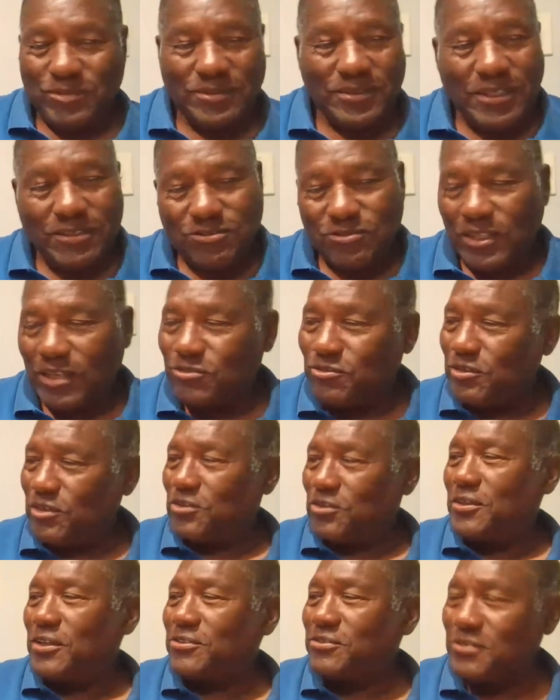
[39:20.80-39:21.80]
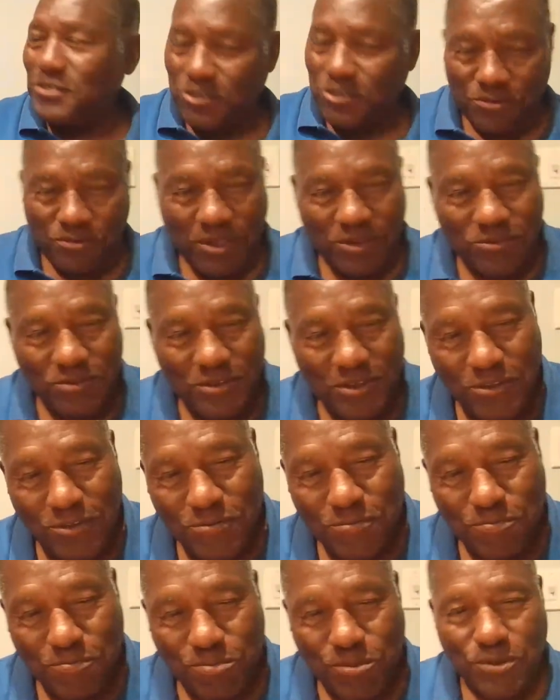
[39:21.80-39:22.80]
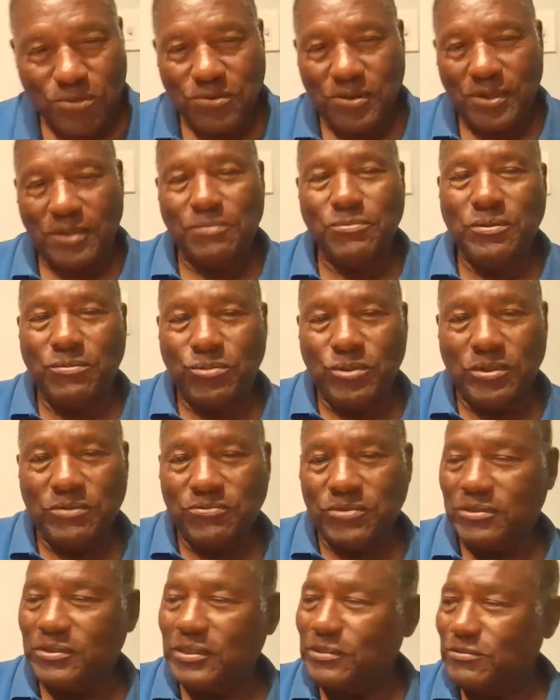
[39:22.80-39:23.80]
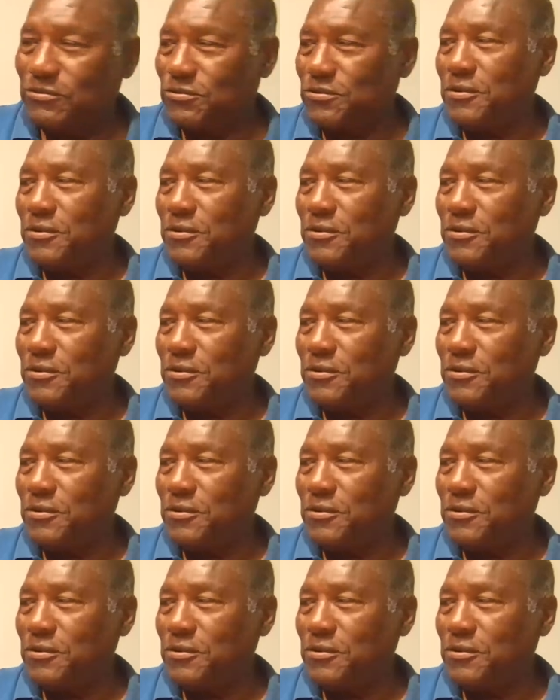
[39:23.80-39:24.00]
That's another program. We've done that.